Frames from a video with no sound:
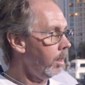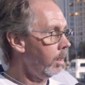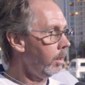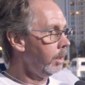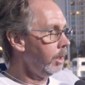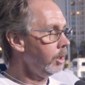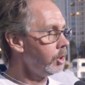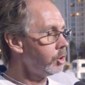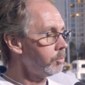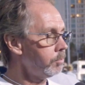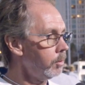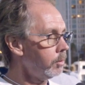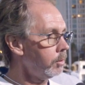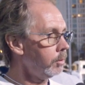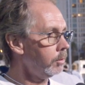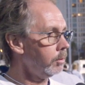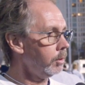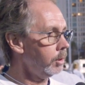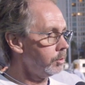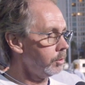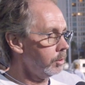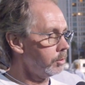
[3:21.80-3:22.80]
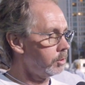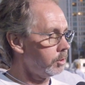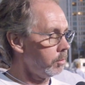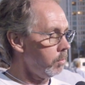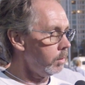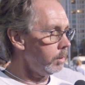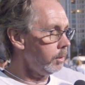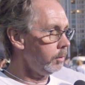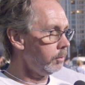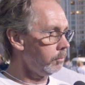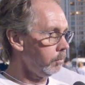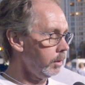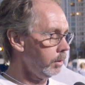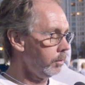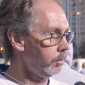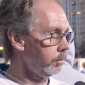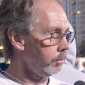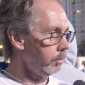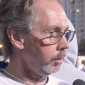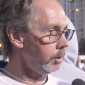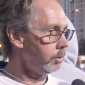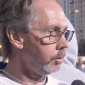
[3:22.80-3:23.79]
Each motor is a
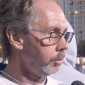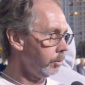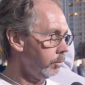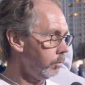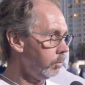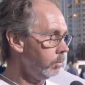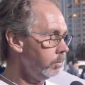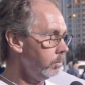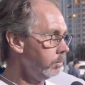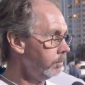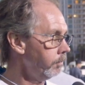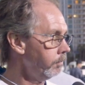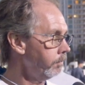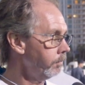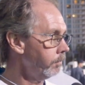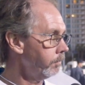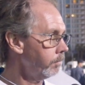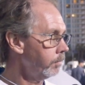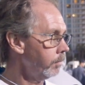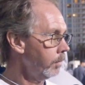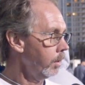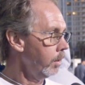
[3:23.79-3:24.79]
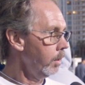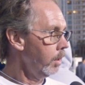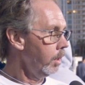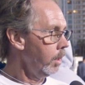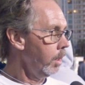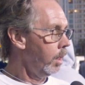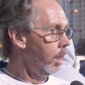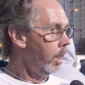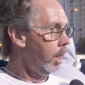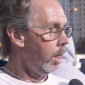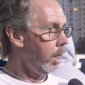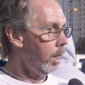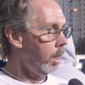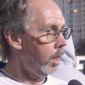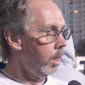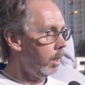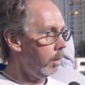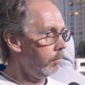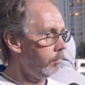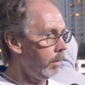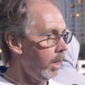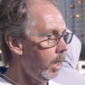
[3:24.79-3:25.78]
2332.
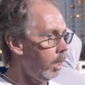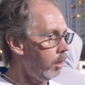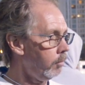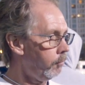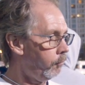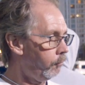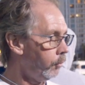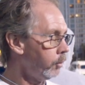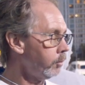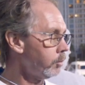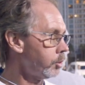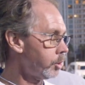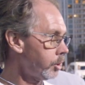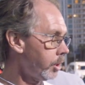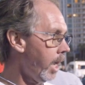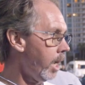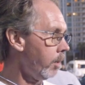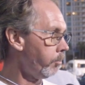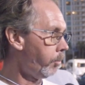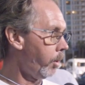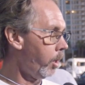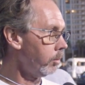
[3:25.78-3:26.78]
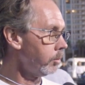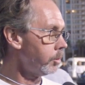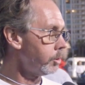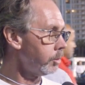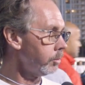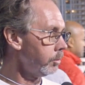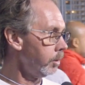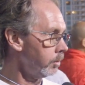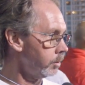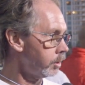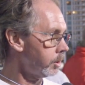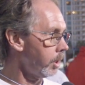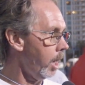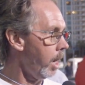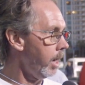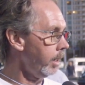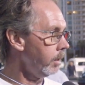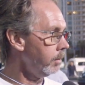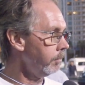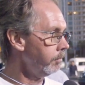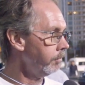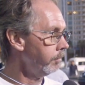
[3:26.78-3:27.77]
They have full scat parts
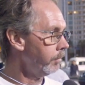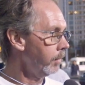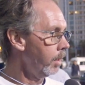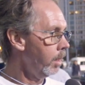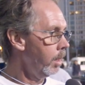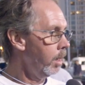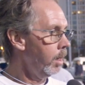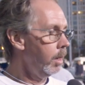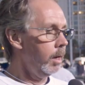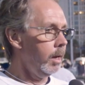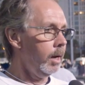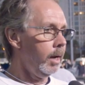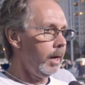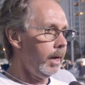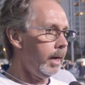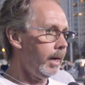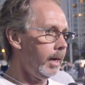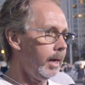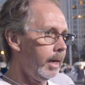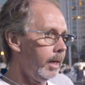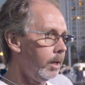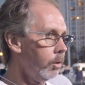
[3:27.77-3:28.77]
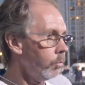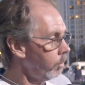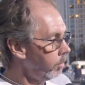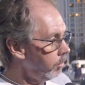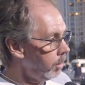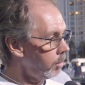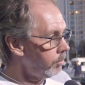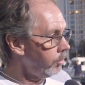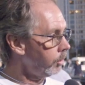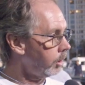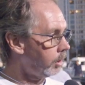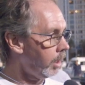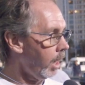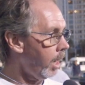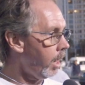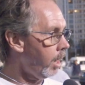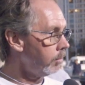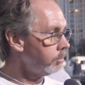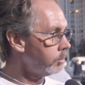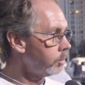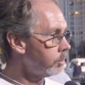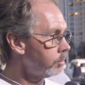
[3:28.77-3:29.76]
inside. I don't remember the
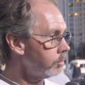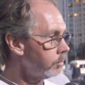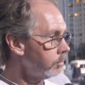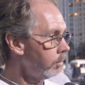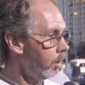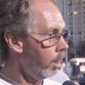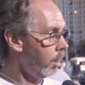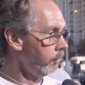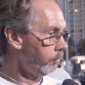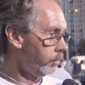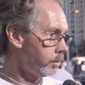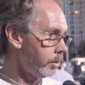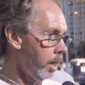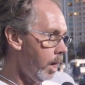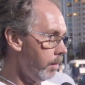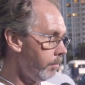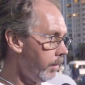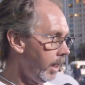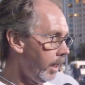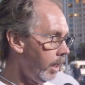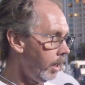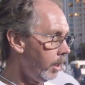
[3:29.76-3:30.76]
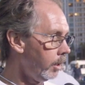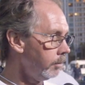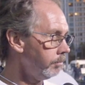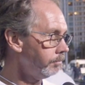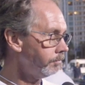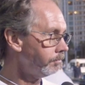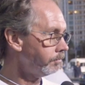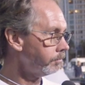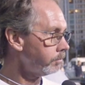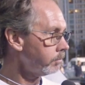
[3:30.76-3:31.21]
cams off the top of my head.